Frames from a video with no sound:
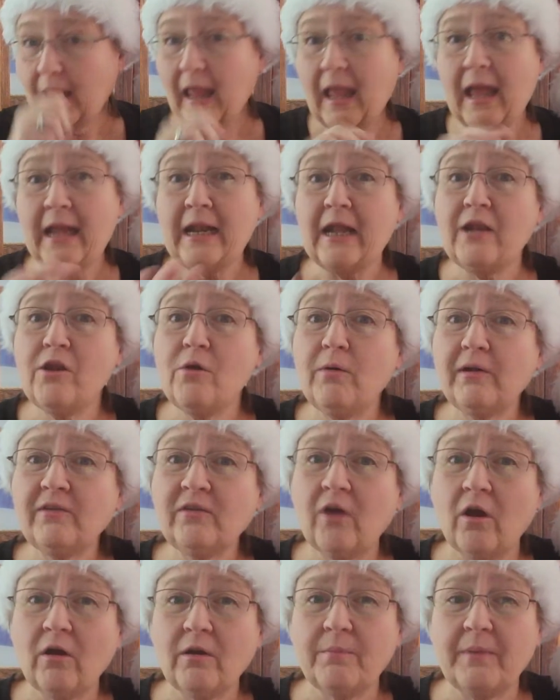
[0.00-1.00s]
And I know I
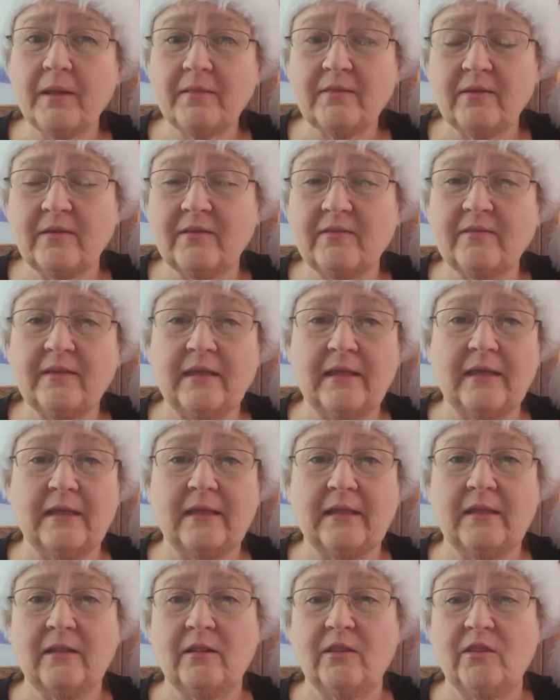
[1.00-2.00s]
talk about this
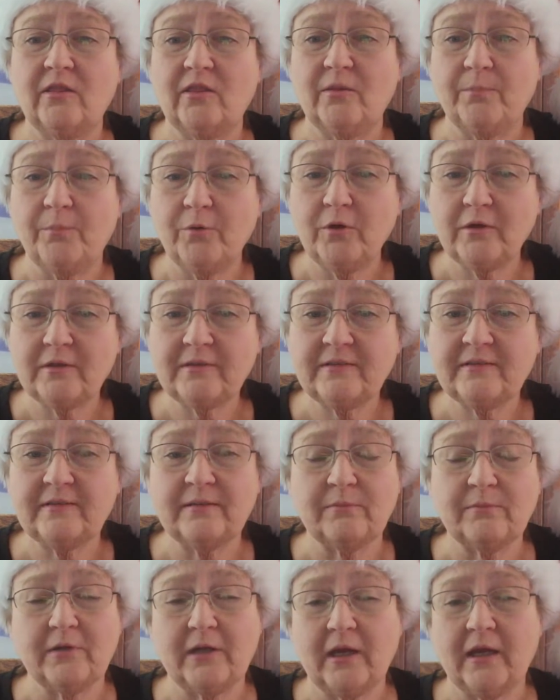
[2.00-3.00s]
in the books
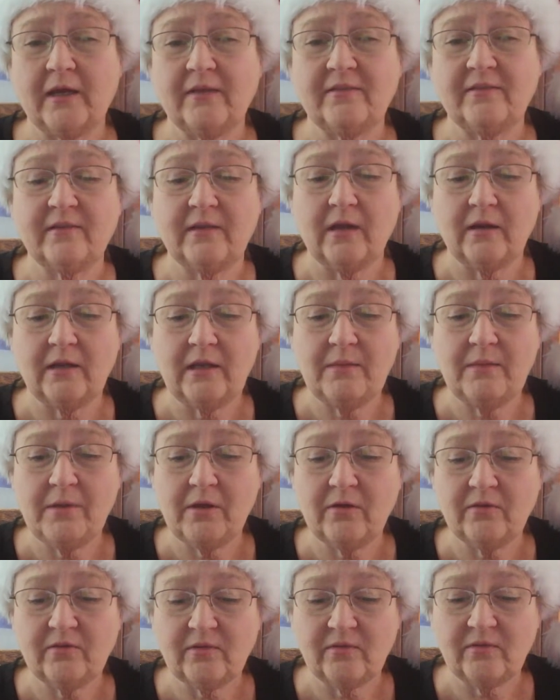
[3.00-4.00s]
and when I send out
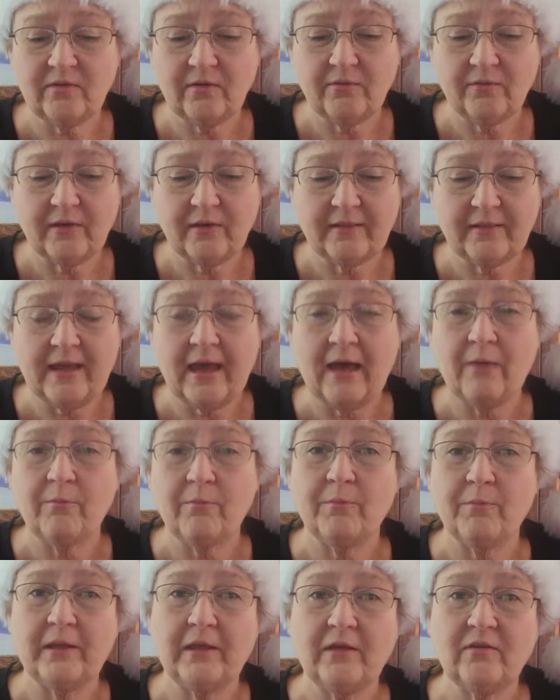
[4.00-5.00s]
emails and stuff like that
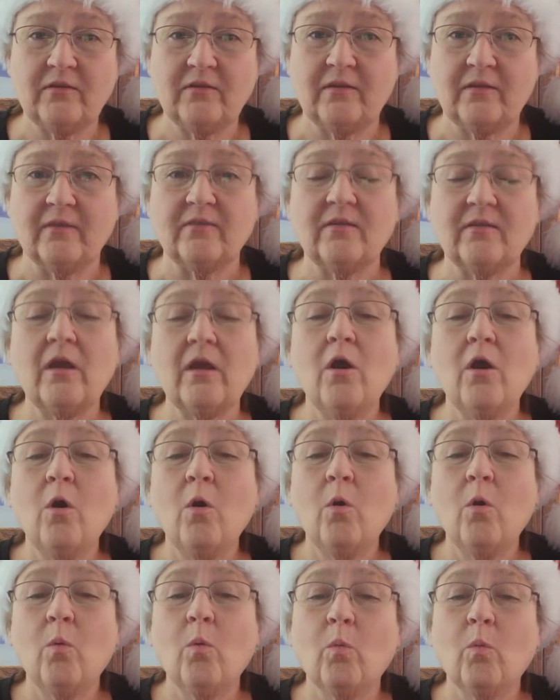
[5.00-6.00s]
when we get to this.
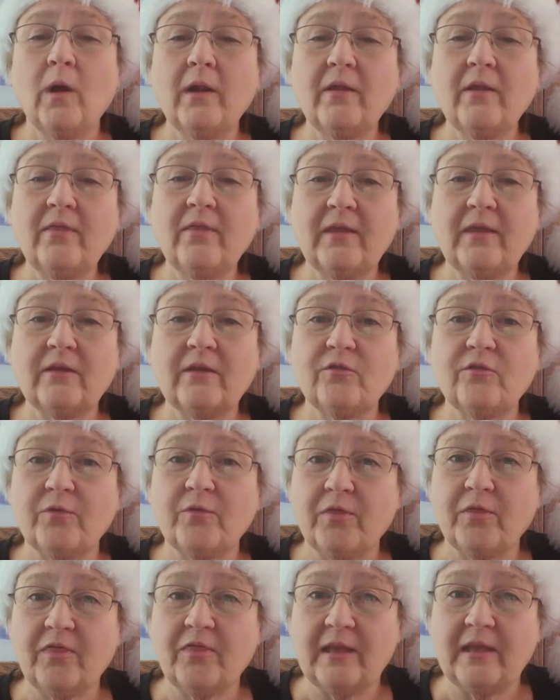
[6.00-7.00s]
One of the things
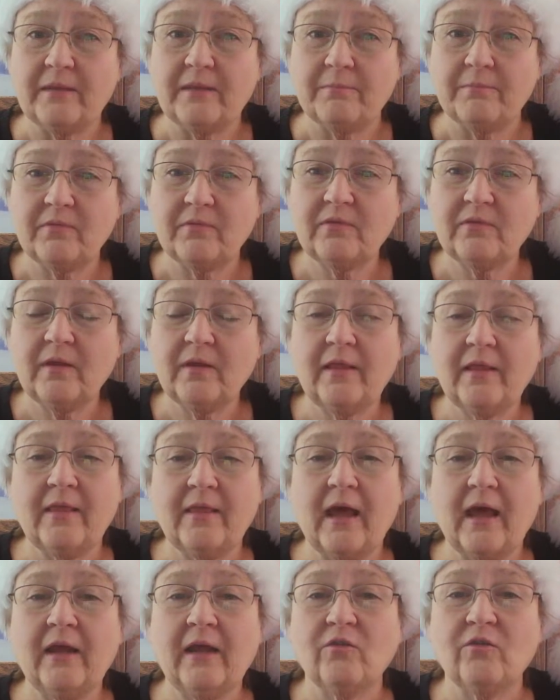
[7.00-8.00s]
for themes
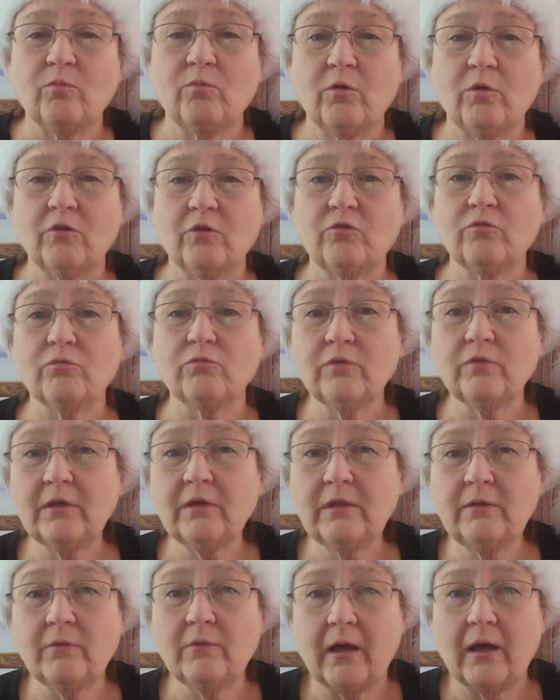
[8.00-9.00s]
that has worked
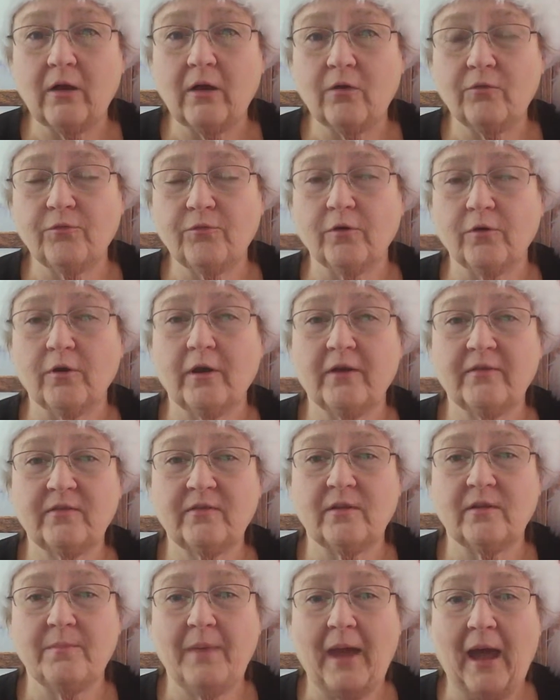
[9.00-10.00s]
really well for
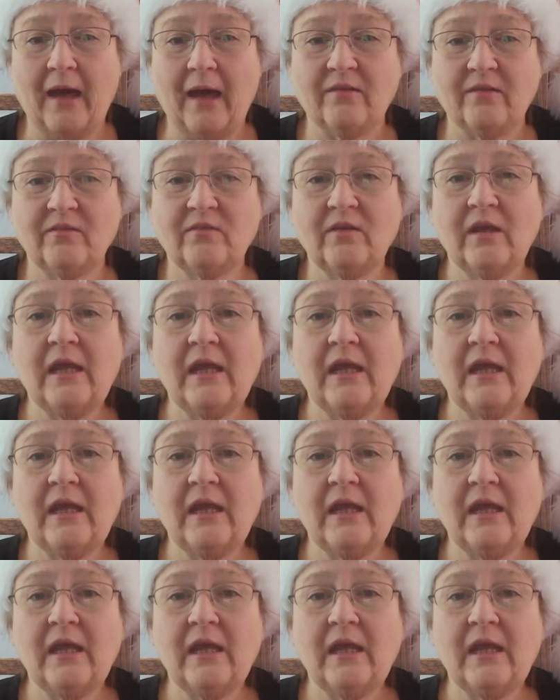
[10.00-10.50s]
us in the past